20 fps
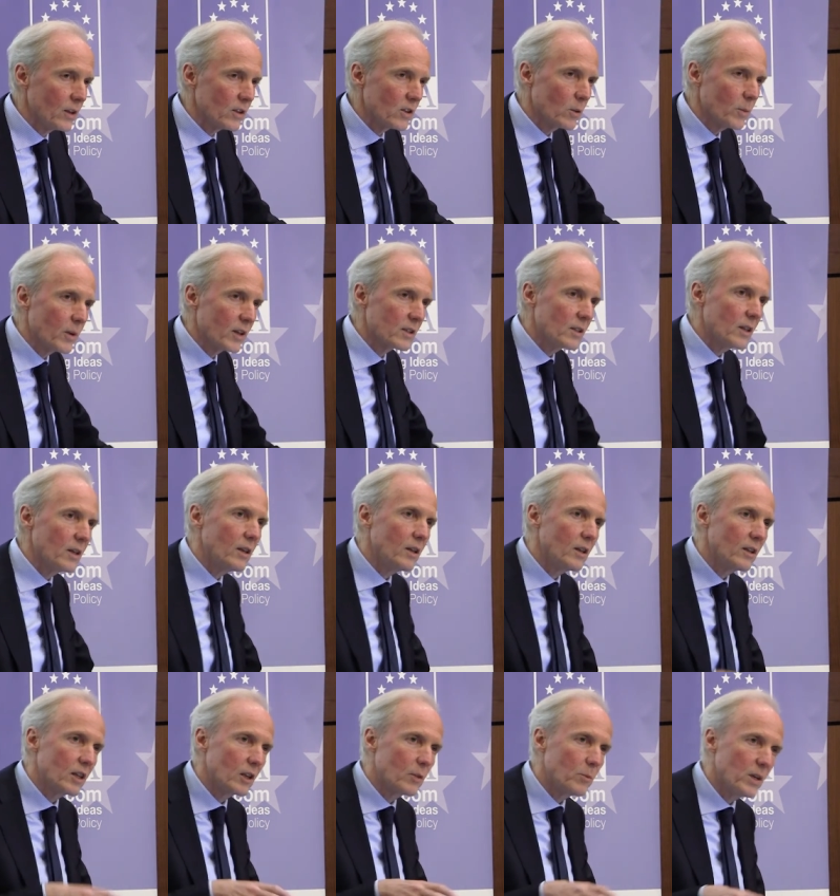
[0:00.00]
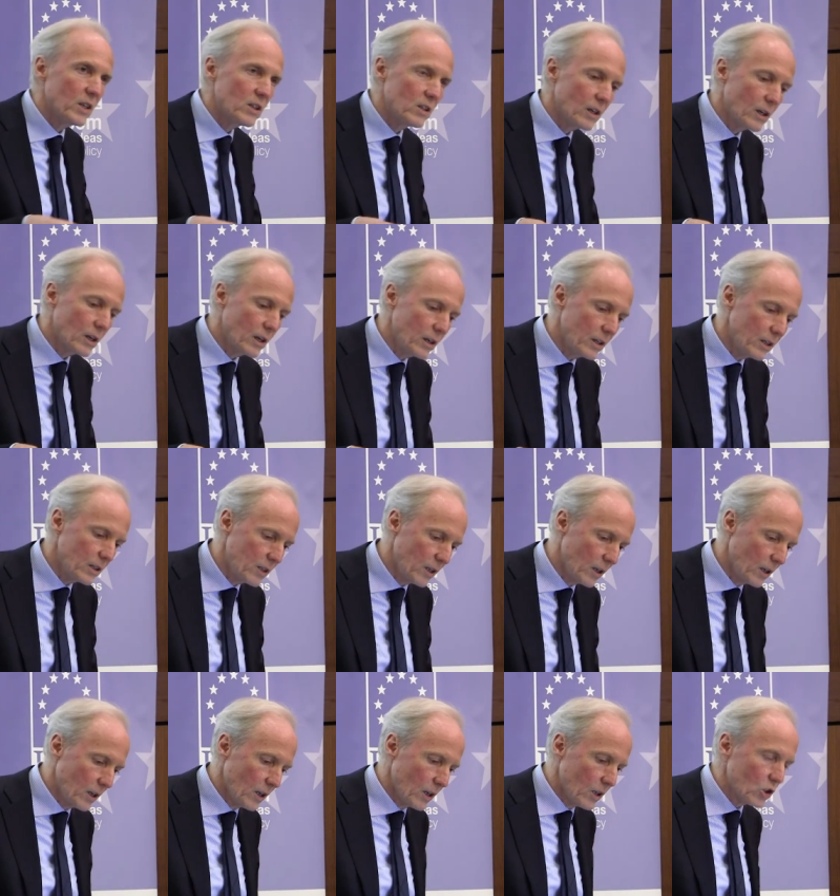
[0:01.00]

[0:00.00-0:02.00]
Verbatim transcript: Some are saying that basically